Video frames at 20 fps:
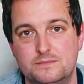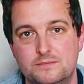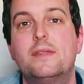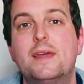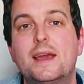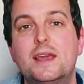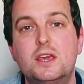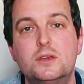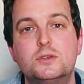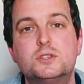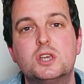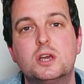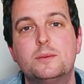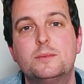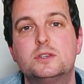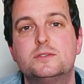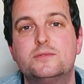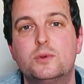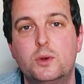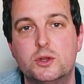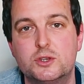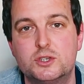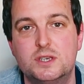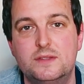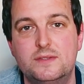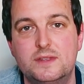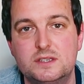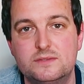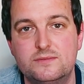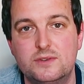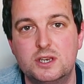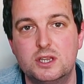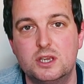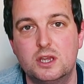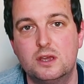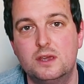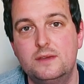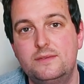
Thank you so much for watching this video.